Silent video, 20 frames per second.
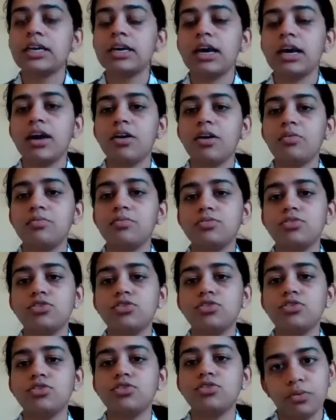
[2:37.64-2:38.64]
to
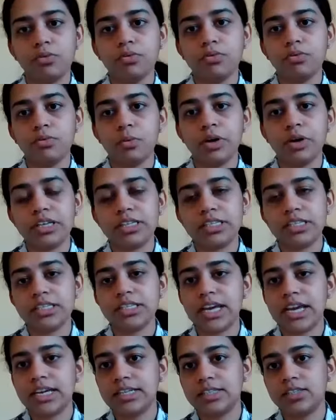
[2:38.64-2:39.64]
know what is the
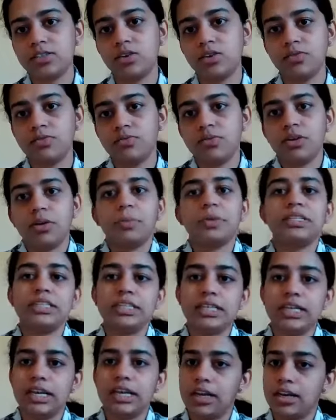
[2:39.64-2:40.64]
status of a
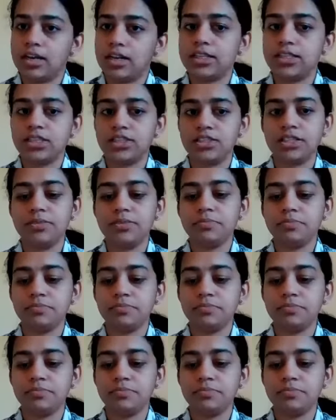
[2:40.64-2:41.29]
particular country.